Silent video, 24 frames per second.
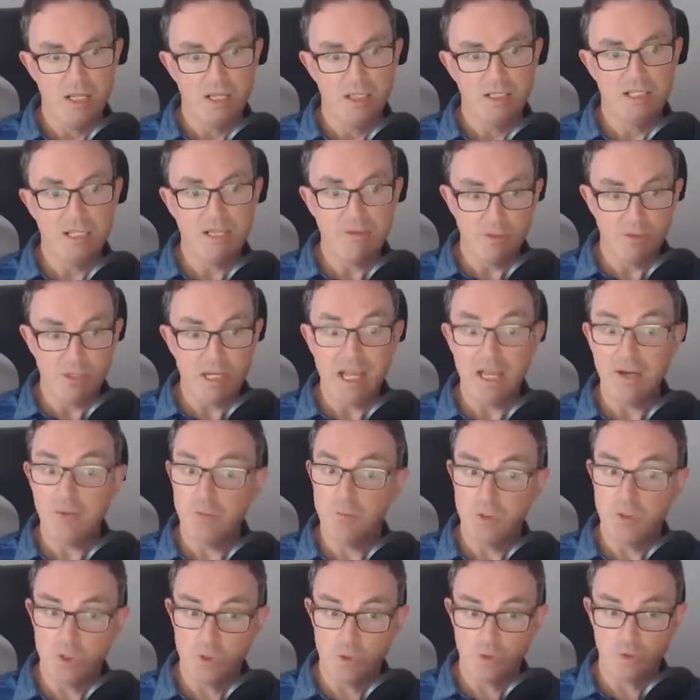given how
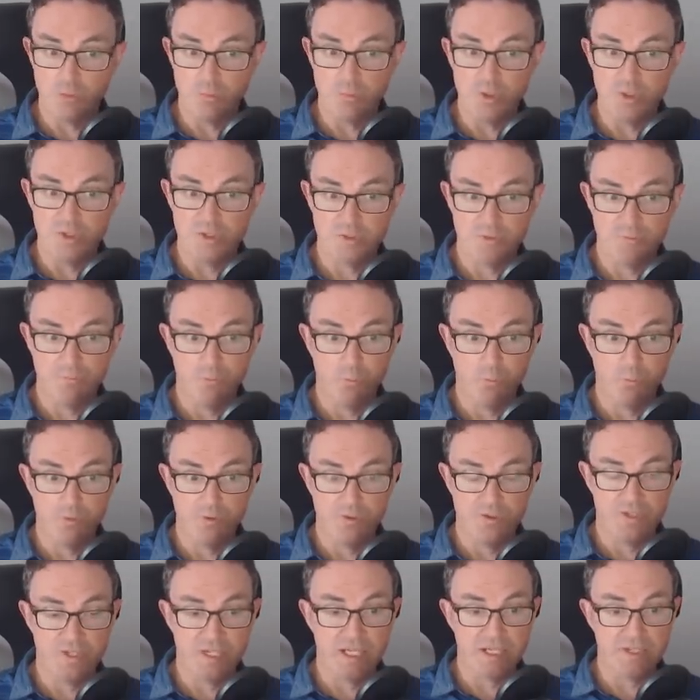monogamous 4 and
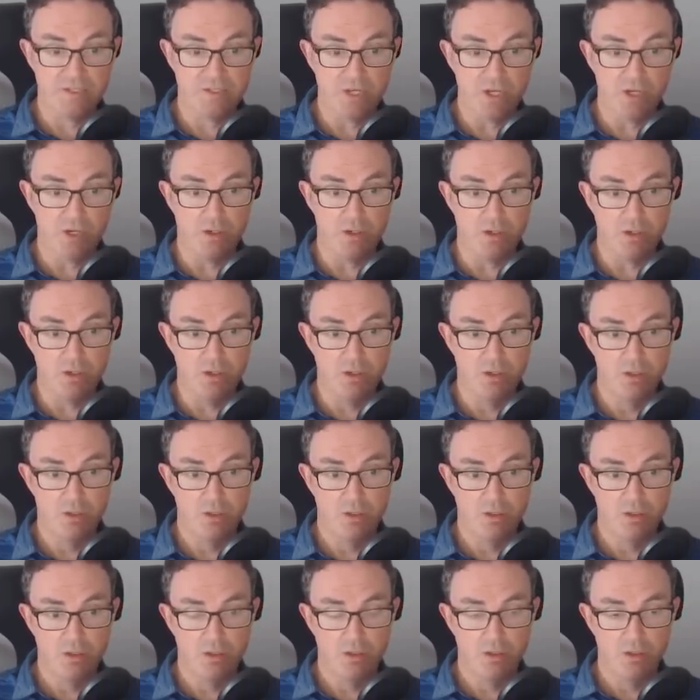6 are,
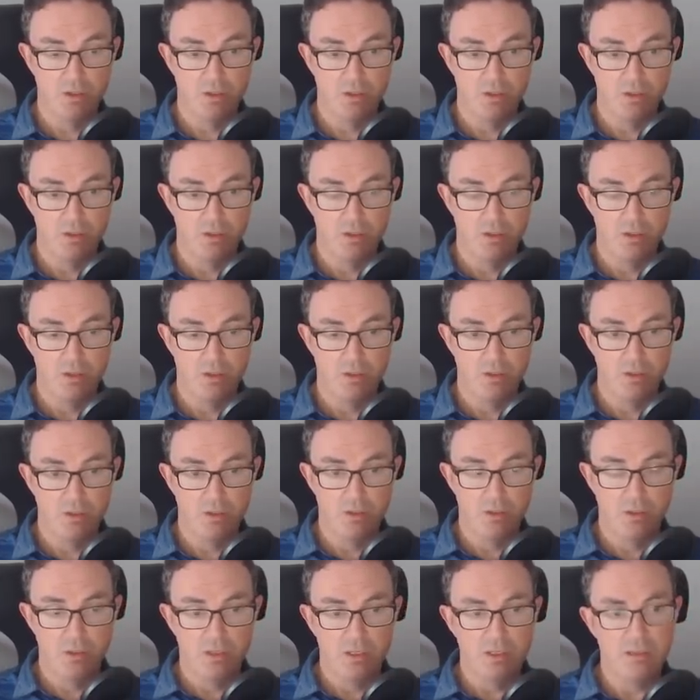
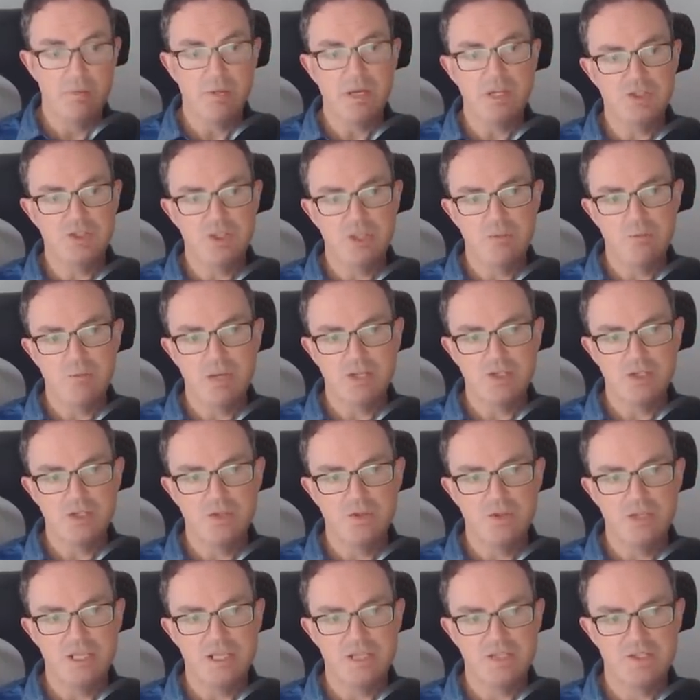imagine, imagine
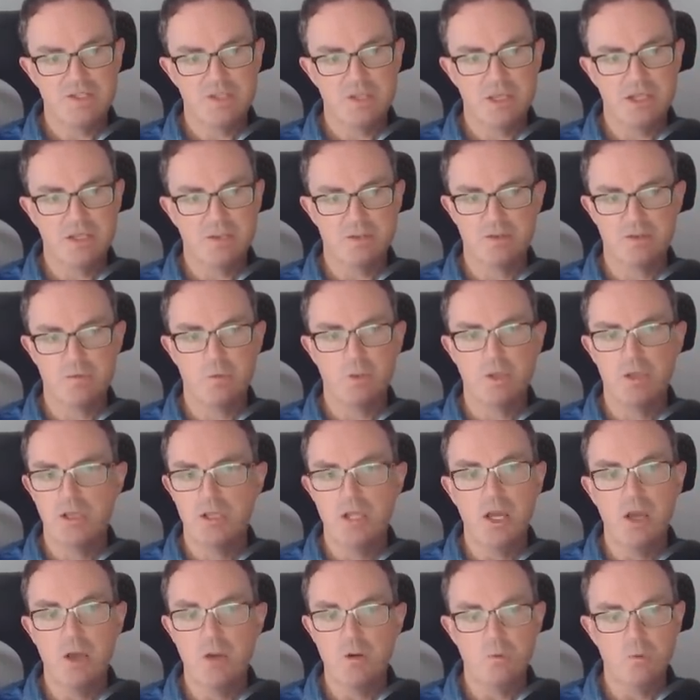these cells were
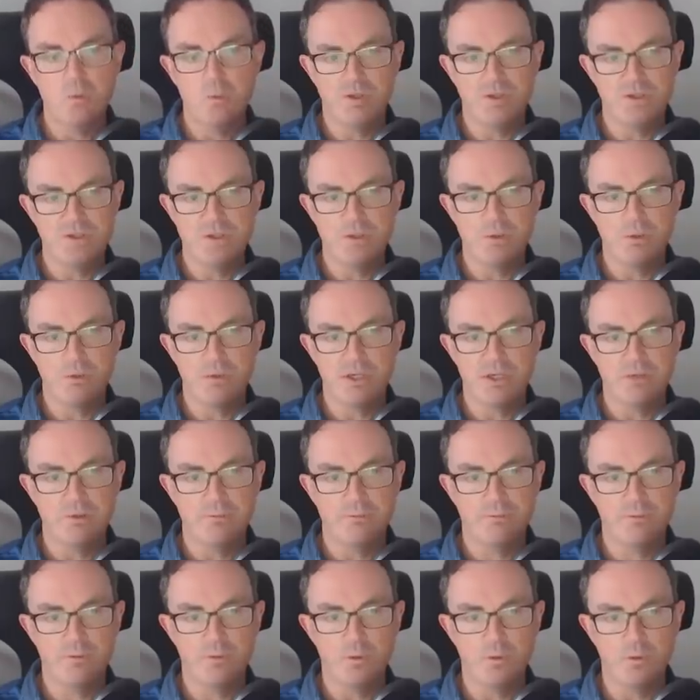low, 1, 2, 3 and
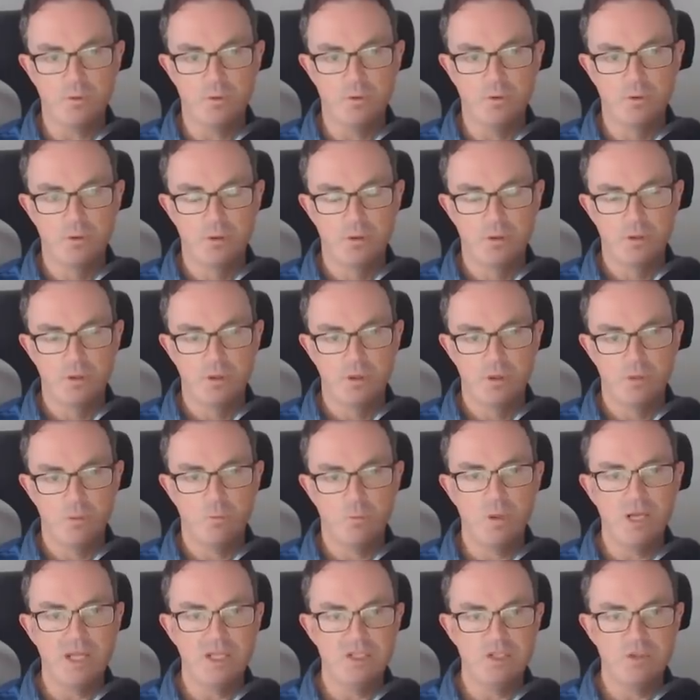4.
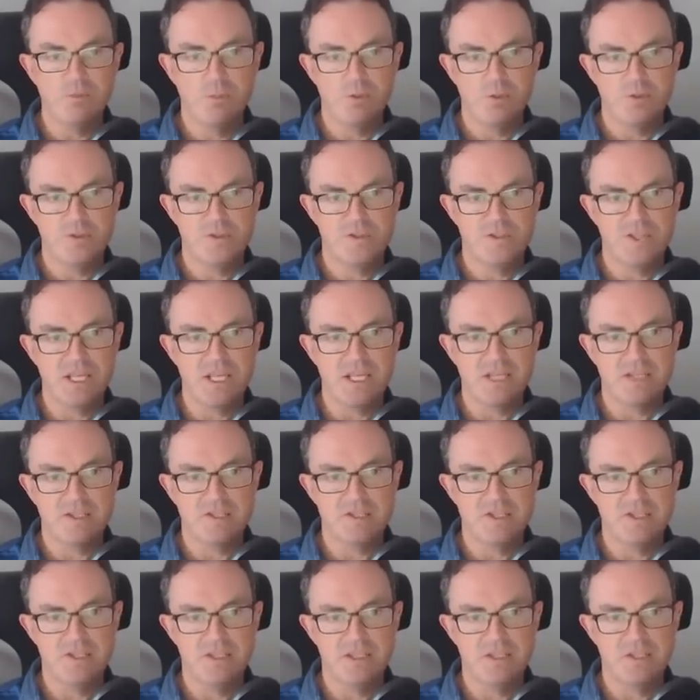Where do you put 6
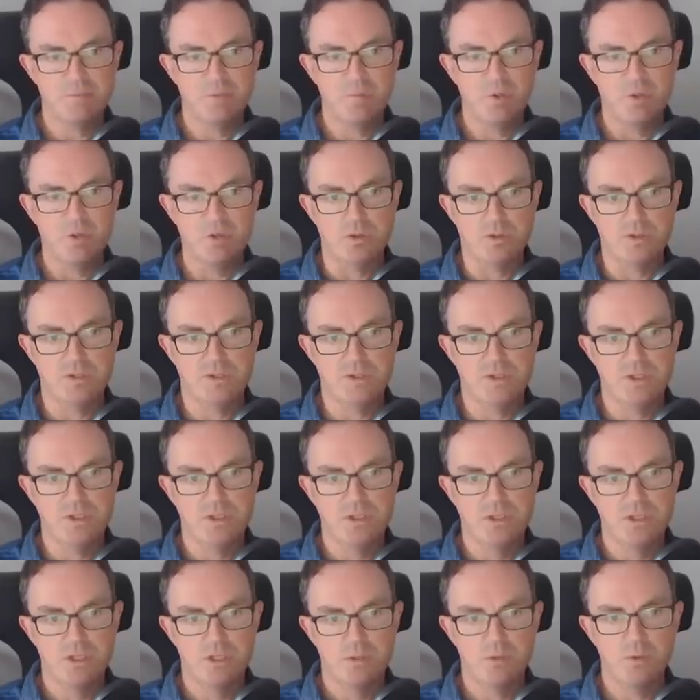in this box?
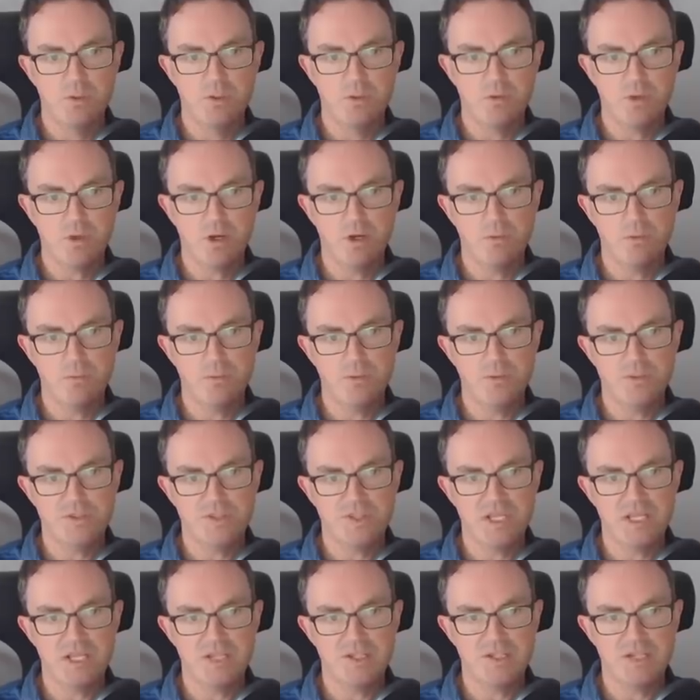Well, you can't put
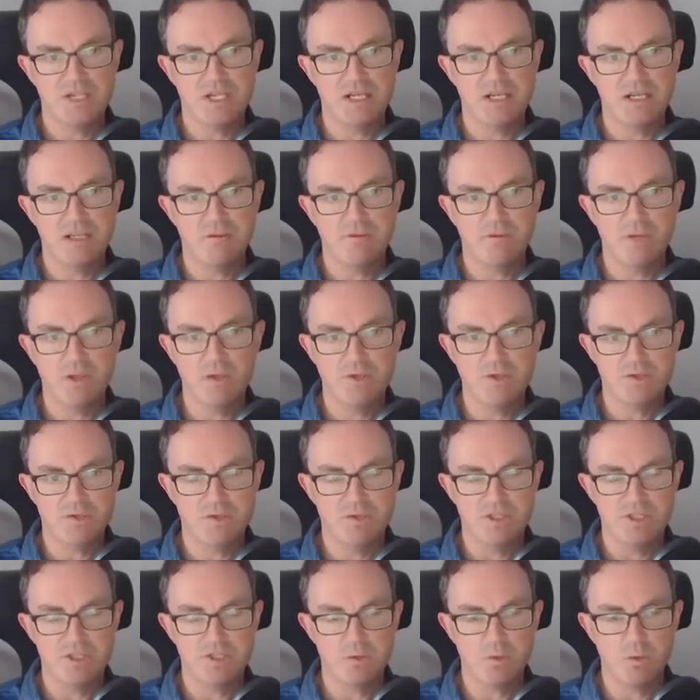6 in any of those
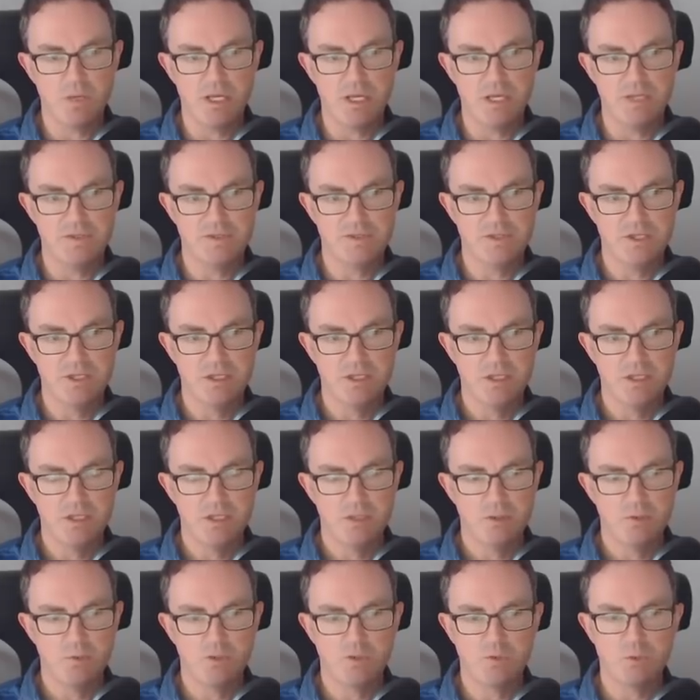three squares,
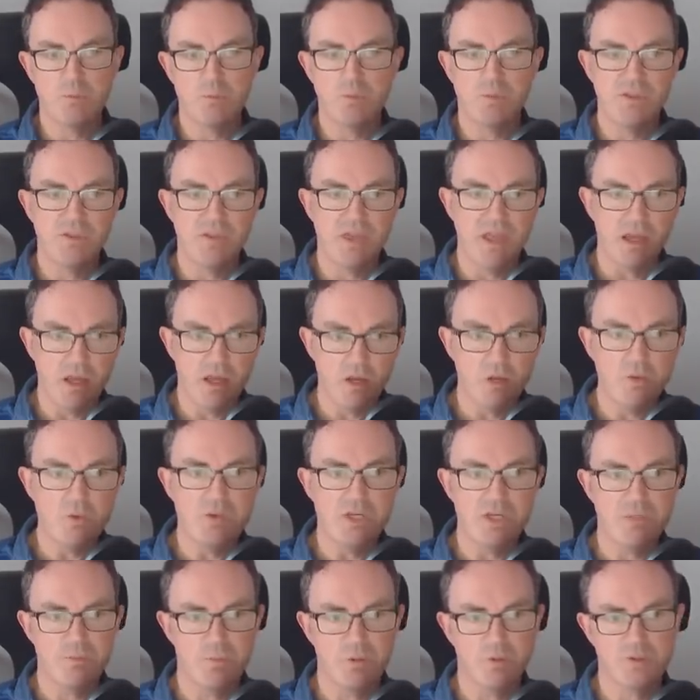which would be their
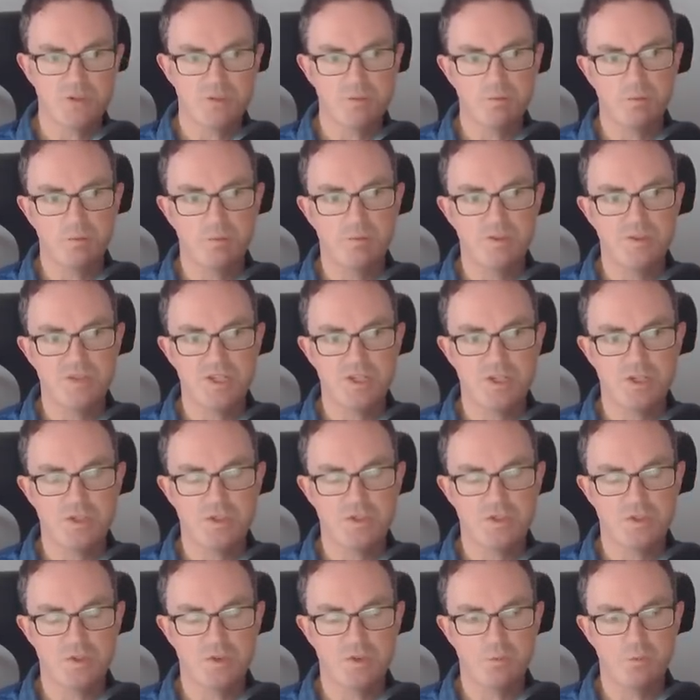only possible positions
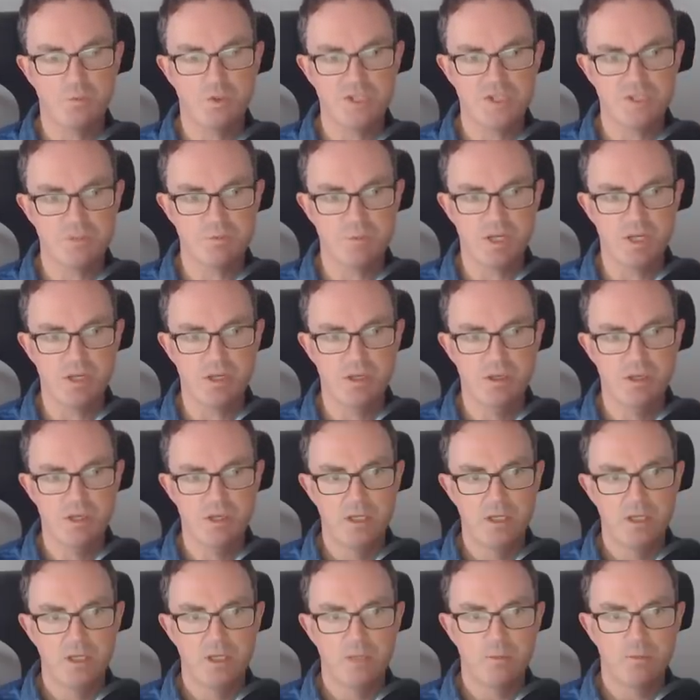on the whisper,
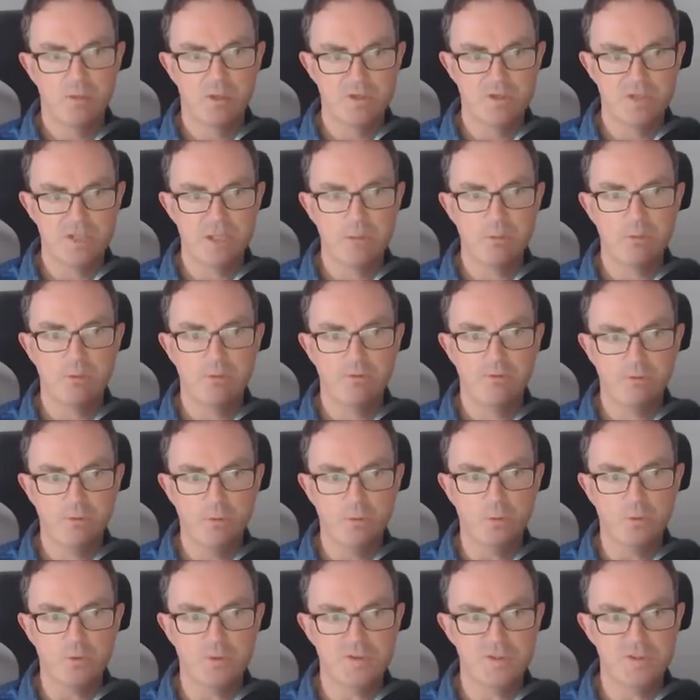because they would
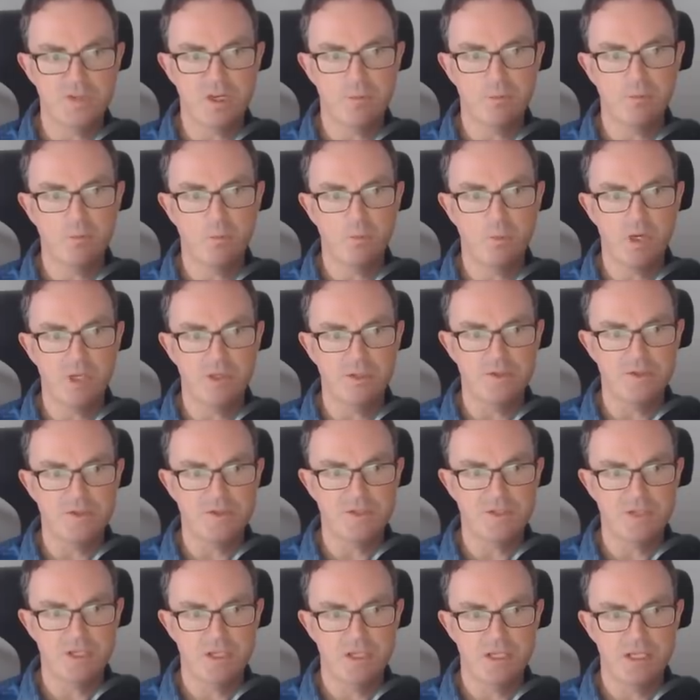force double
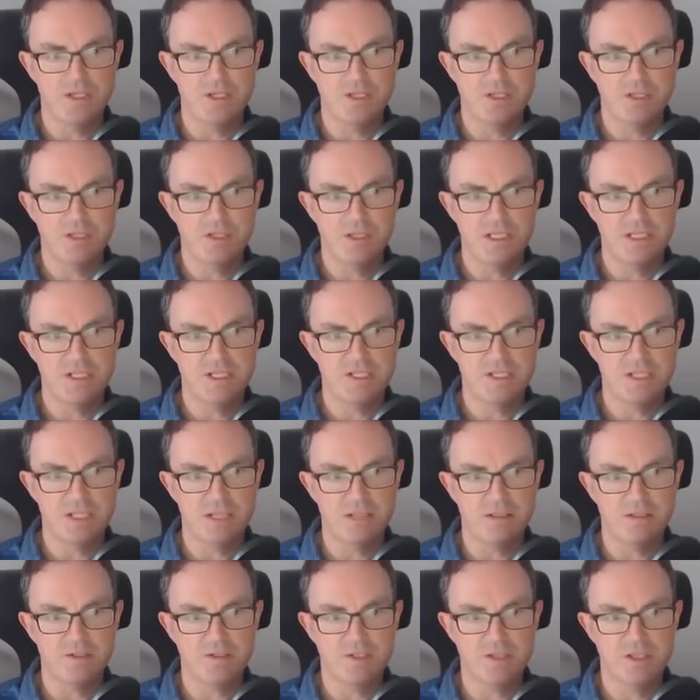ones into these
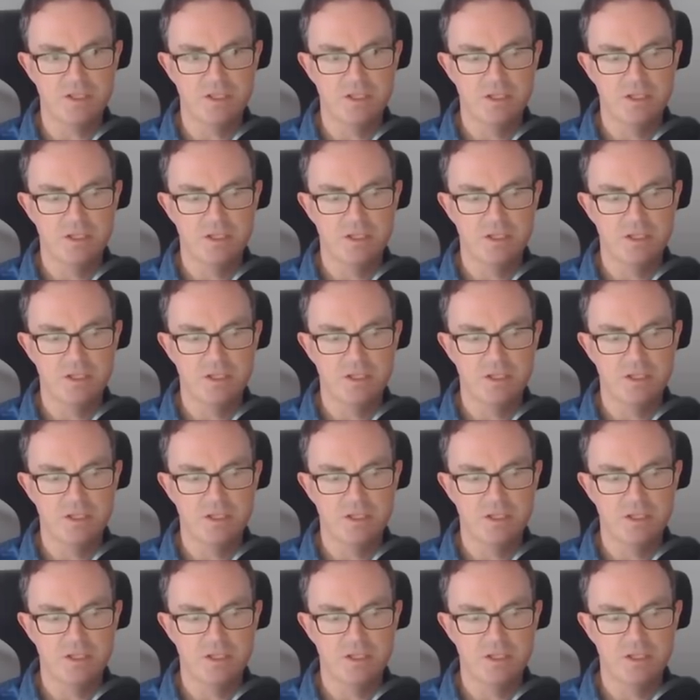cells.